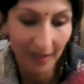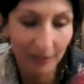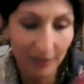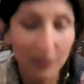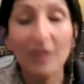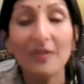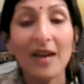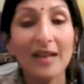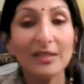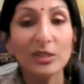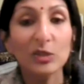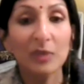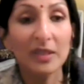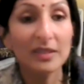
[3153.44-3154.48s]
If you've ever had a
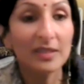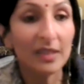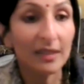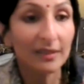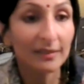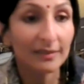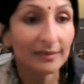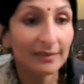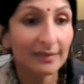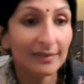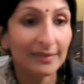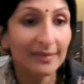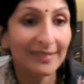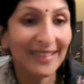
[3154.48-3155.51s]
splinter
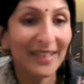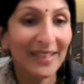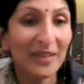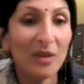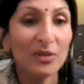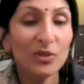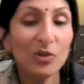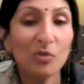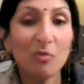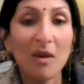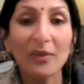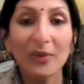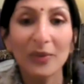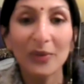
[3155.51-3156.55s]
and asked your
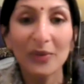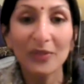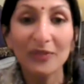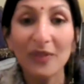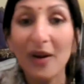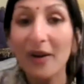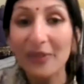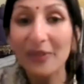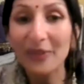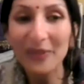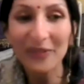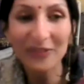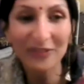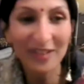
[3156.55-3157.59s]
mother or your father or
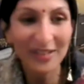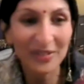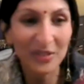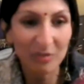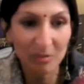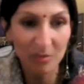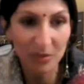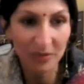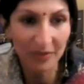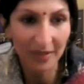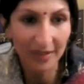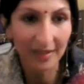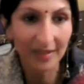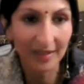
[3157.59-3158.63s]
a friend to remove it,
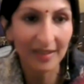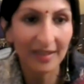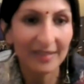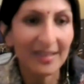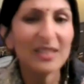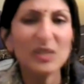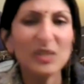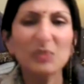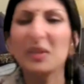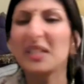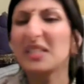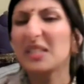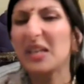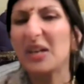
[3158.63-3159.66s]
that
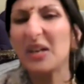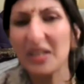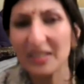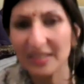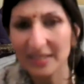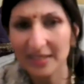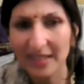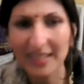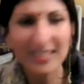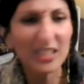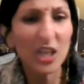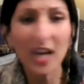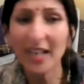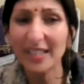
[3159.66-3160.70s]
splinter hurts.
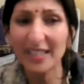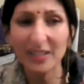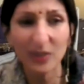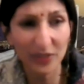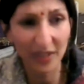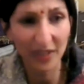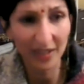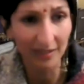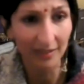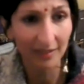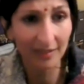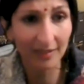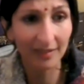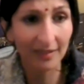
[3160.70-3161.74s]
It's a tiny little thing.
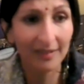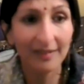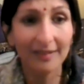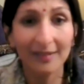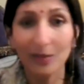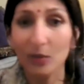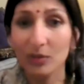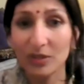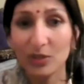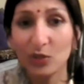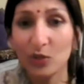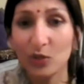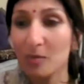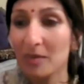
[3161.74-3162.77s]
It causes
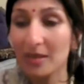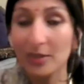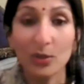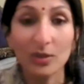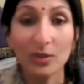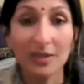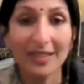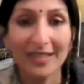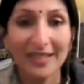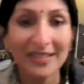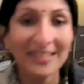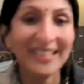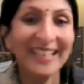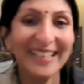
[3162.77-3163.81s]
trauma to your skin,
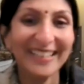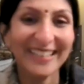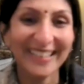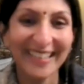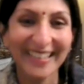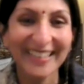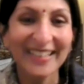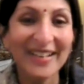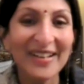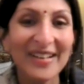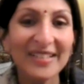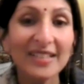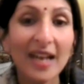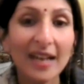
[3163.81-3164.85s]
okay?
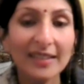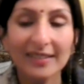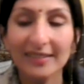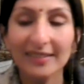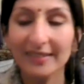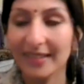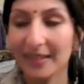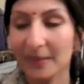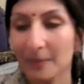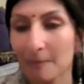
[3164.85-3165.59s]
Tiny little thing.